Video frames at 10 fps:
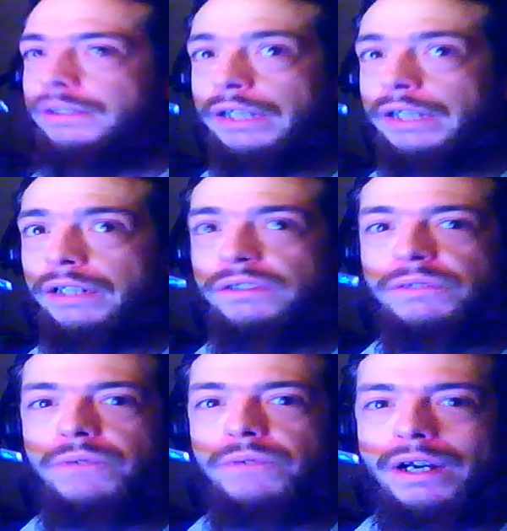downloaded
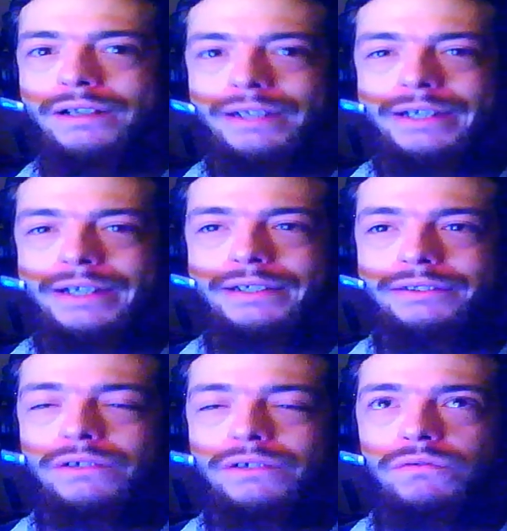the file
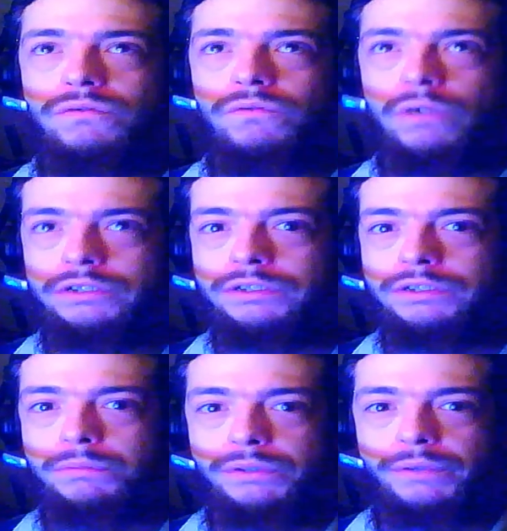and watched the
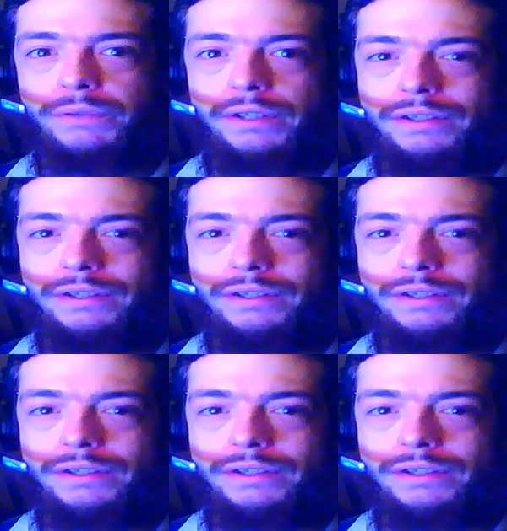movie.